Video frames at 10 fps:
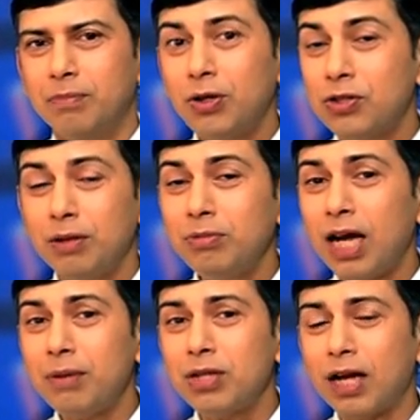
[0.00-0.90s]
Because
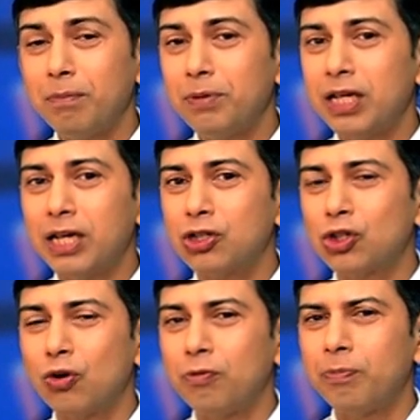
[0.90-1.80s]
sometimes the company can
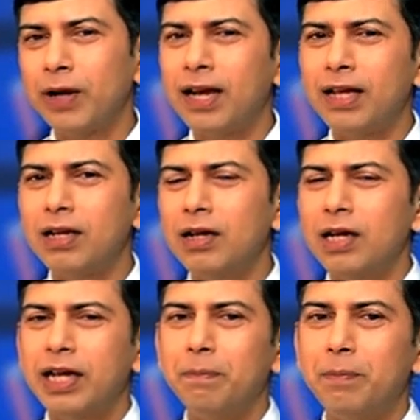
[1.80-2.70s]
show fairly
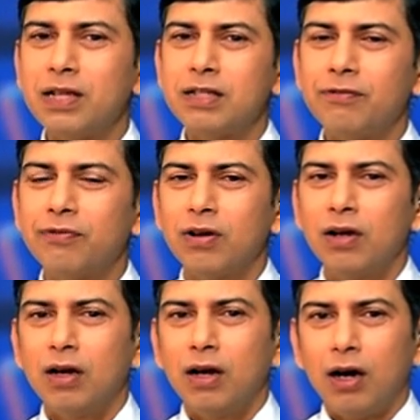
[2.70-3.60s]
impressive
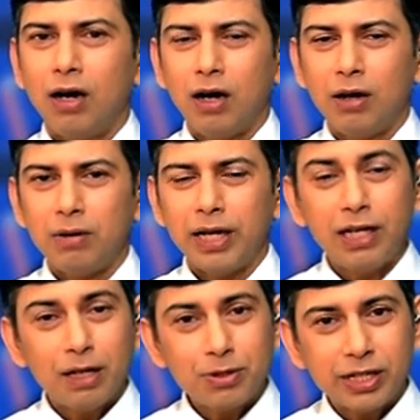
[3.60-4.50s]

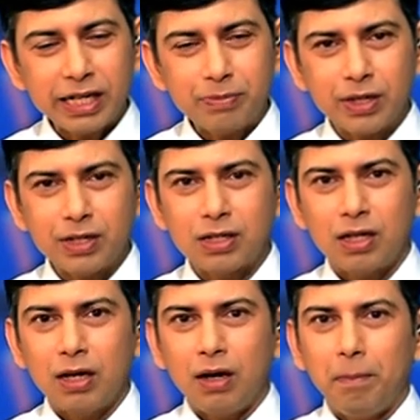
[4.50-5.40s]
income statements,
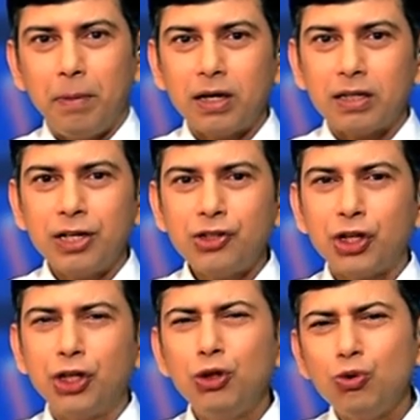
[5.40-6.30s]
but there is a
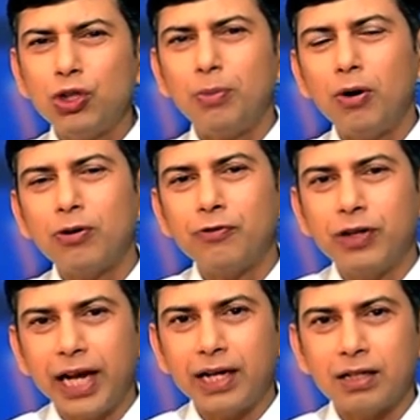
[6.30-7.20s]
huge amount of
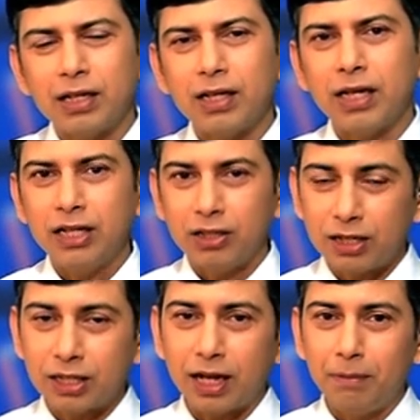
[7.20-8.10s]
debt, either
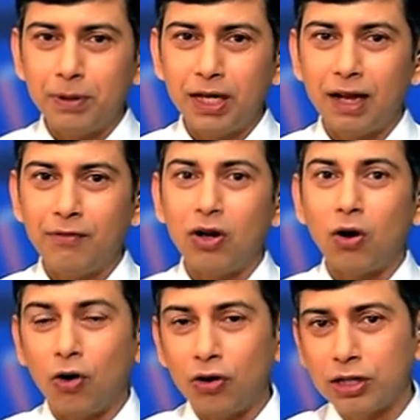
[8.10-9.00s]
at the company level
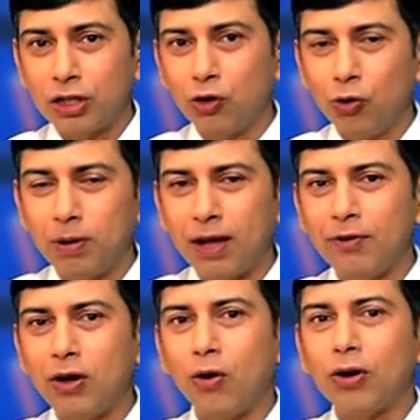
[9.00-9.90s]
or at the group
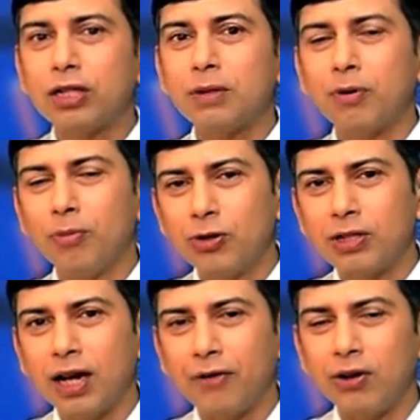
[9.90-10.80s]
level or at the
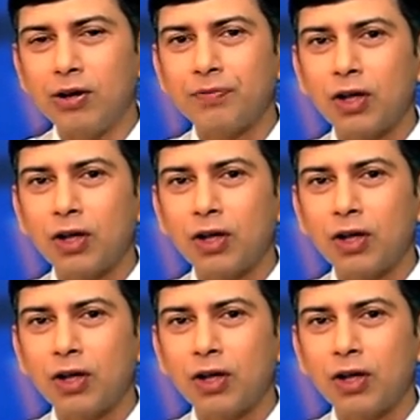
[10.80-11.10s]
promoter level,